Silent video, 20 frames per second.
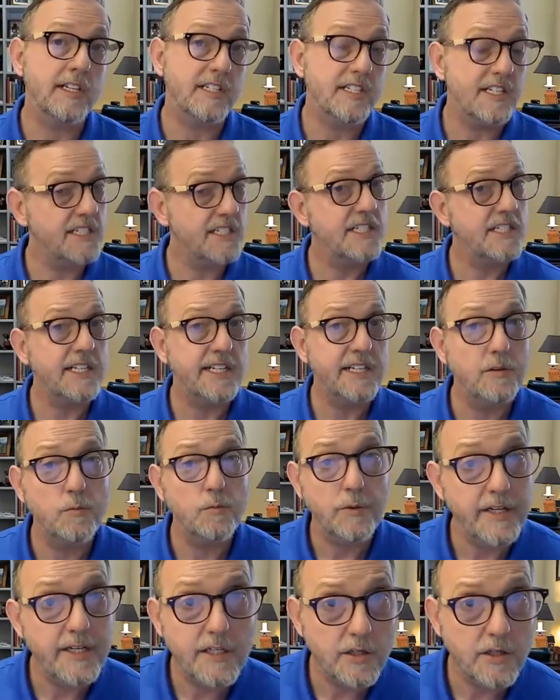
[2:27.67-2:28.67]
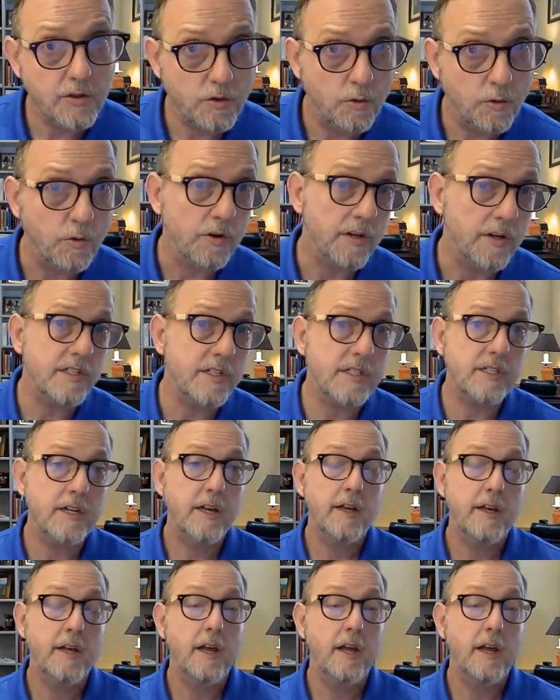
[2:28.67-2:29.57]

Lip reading: a 16-week course.